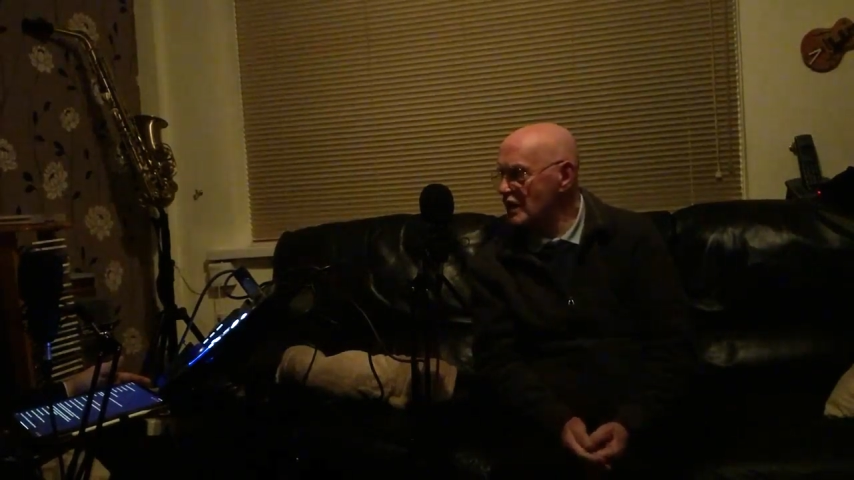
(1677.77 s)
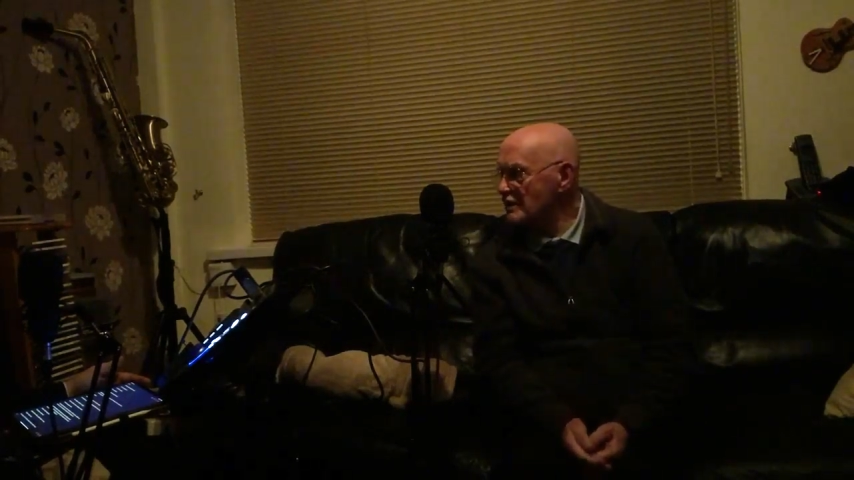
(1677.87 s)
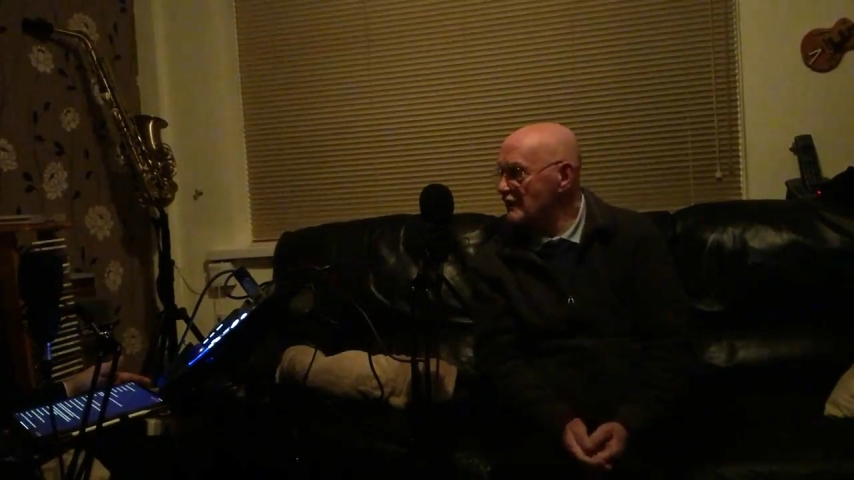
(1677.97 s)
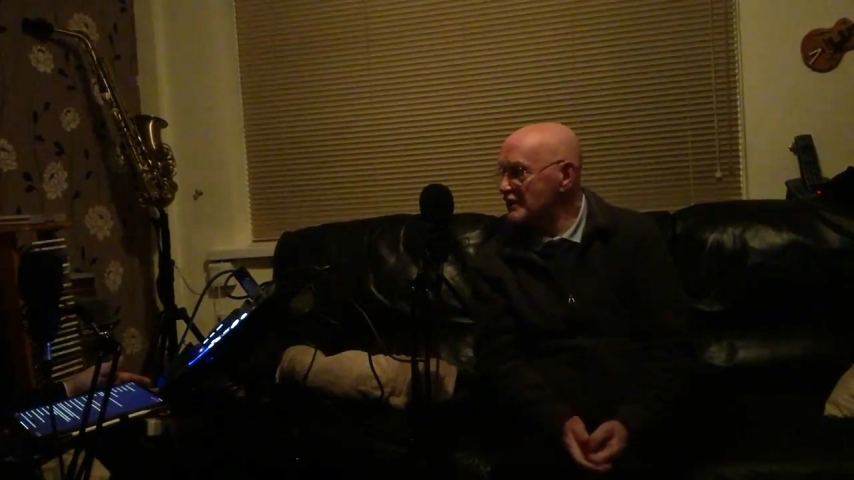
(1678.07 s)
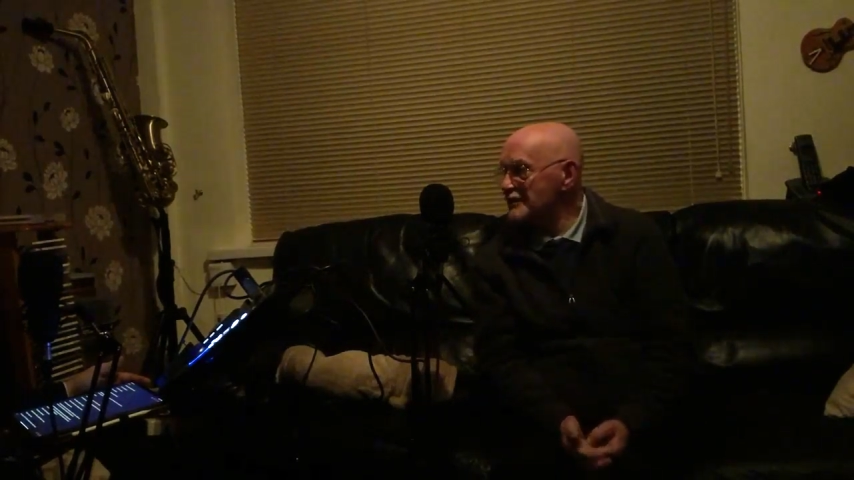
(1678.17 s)
I'd
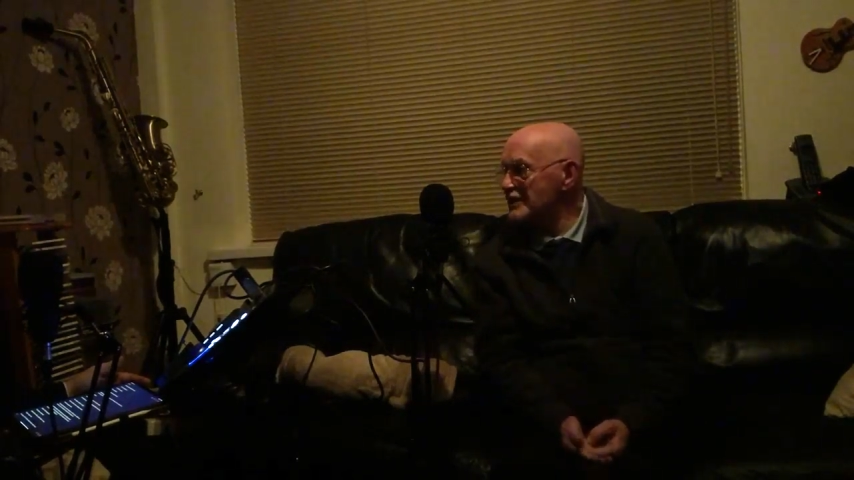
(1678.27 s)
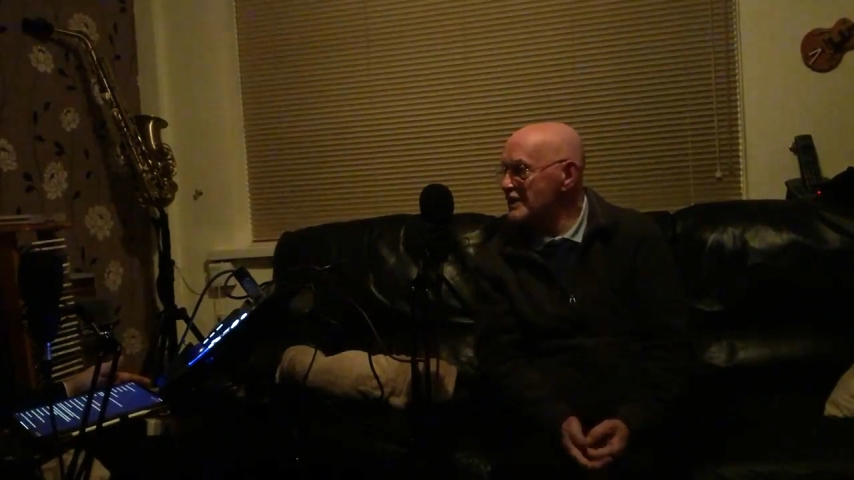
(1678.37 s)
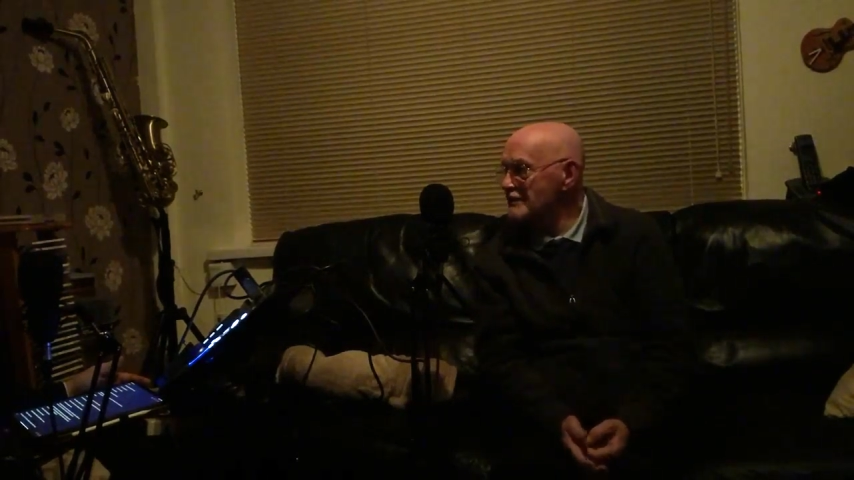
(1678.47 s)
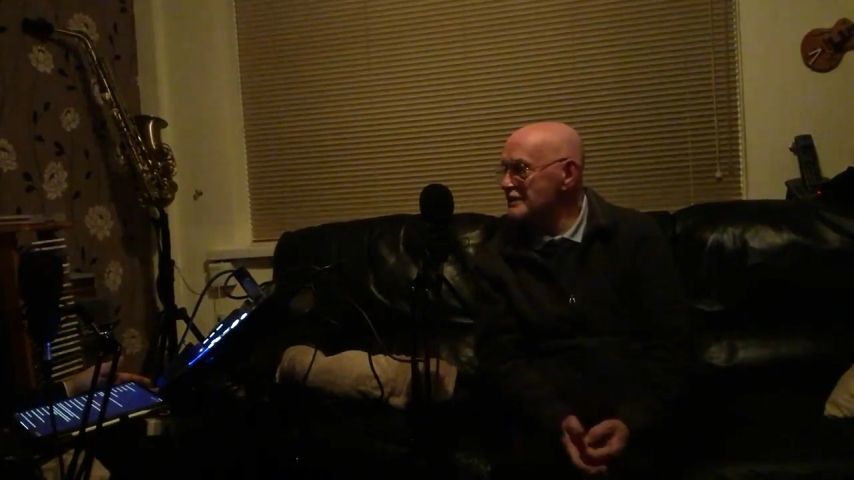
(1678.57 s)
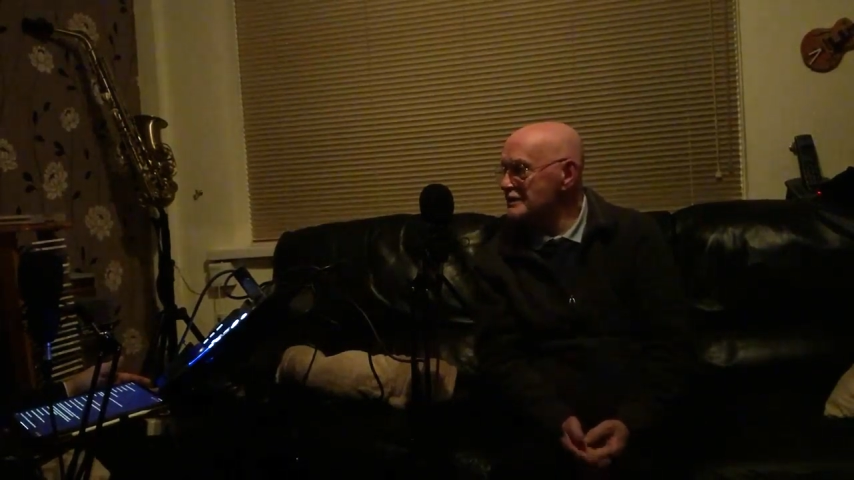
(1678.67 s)
never even
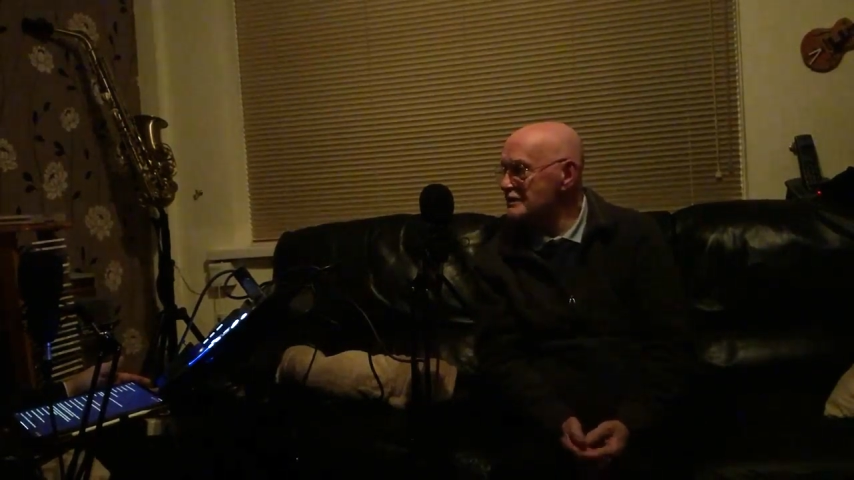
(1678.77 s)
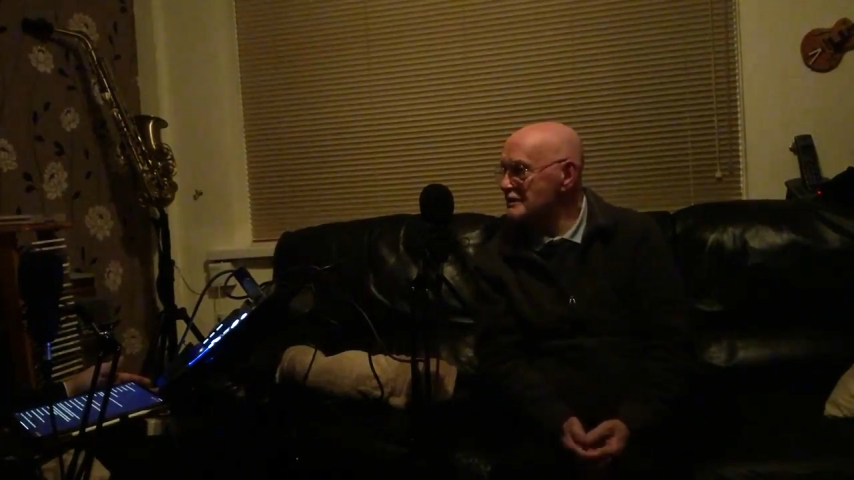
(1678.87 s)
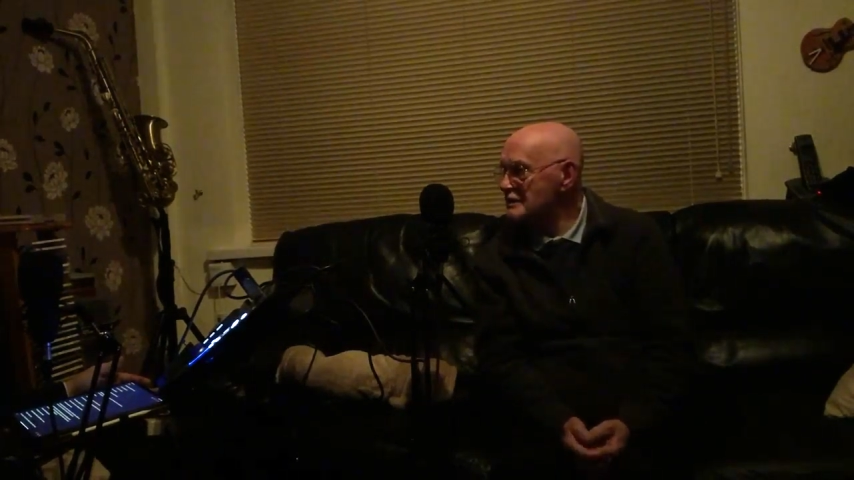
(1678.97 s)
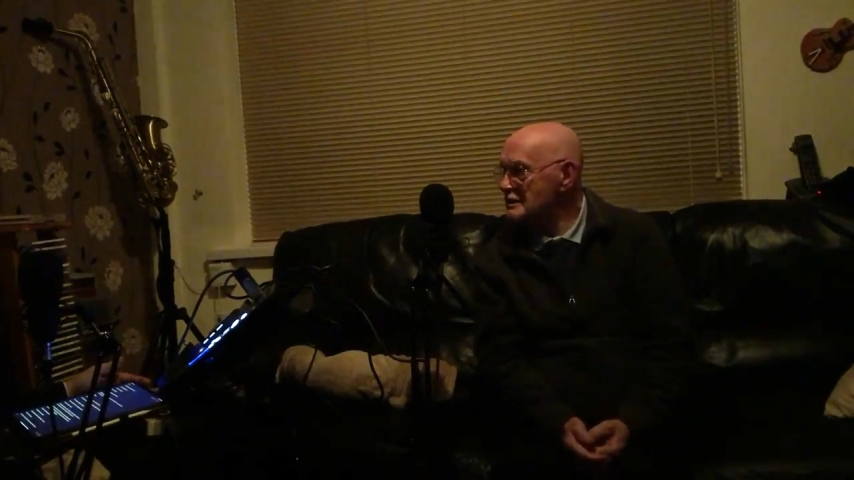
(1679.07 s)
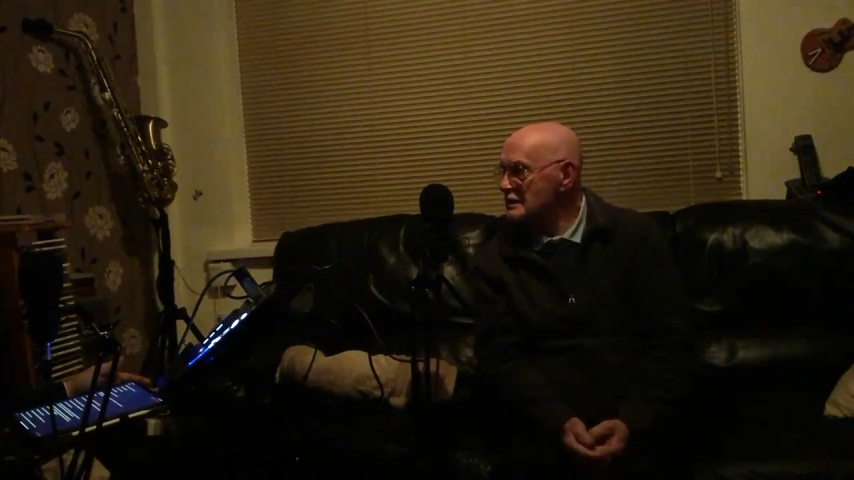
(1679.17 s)
heard of it.
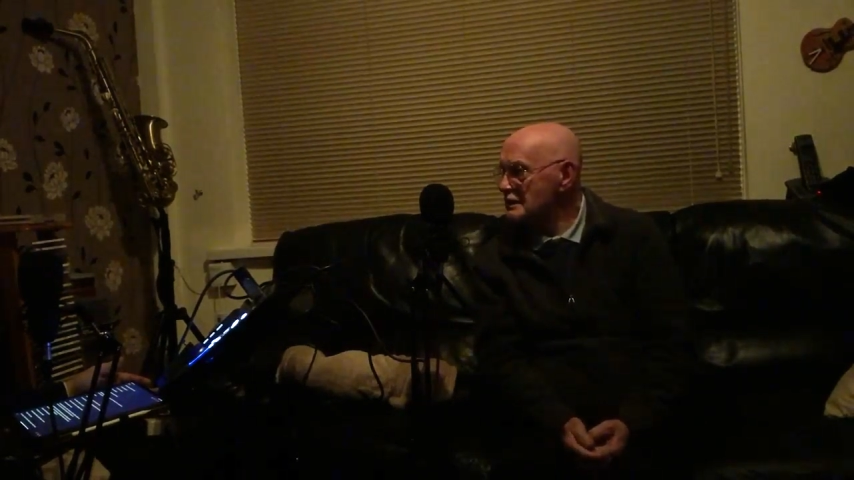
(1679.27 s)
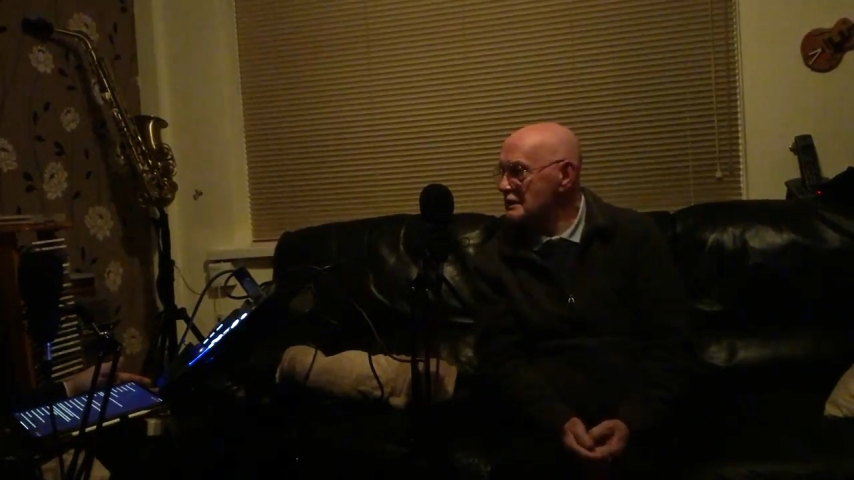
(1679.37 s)
I